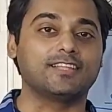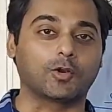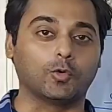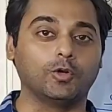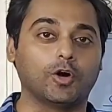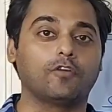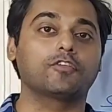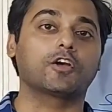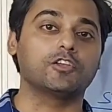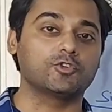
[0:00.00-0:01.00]
the rule
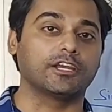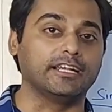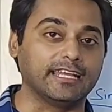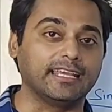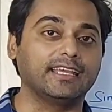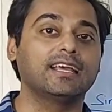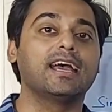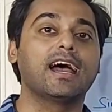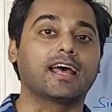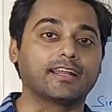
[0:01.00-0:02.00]
of conjugating
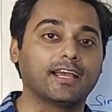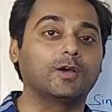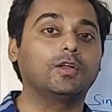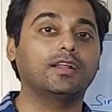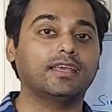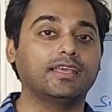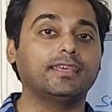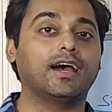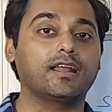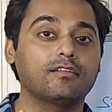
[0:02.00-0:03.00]
regular
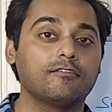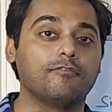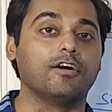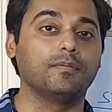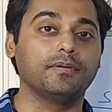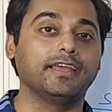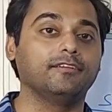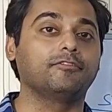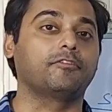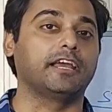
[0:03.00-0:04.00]
ER verb
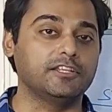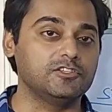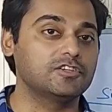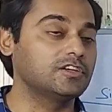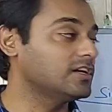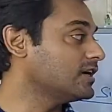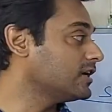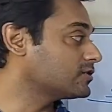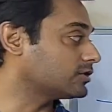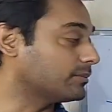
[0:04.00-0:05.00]
in French.
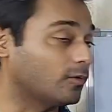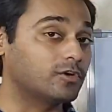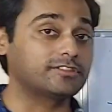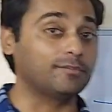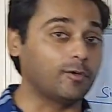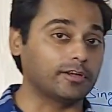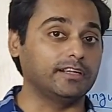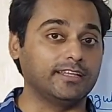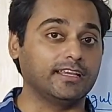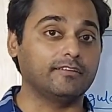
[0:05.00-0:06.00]
So the most
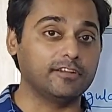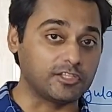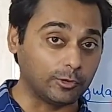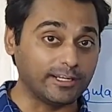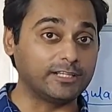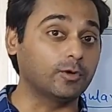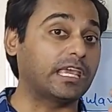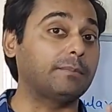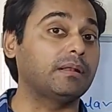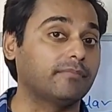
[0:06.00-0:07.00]
important thing which you need to
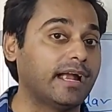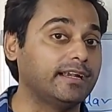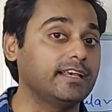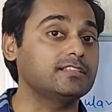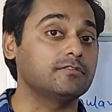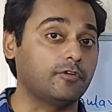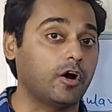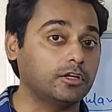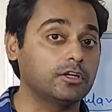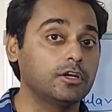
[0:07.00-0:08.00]
keep in mind is
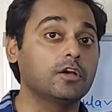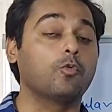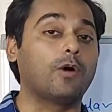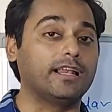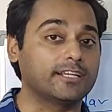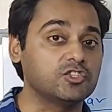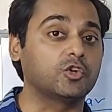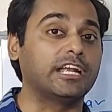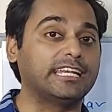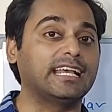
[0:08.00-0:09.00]
what? while
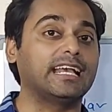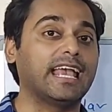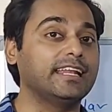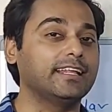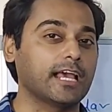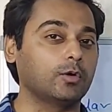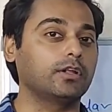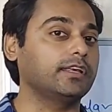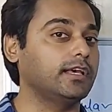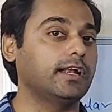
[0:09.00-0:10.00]
conjugating any
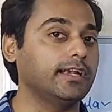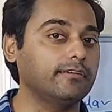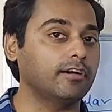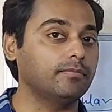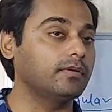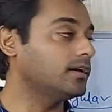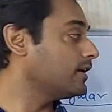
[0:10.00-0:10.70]
regular ER ending verb?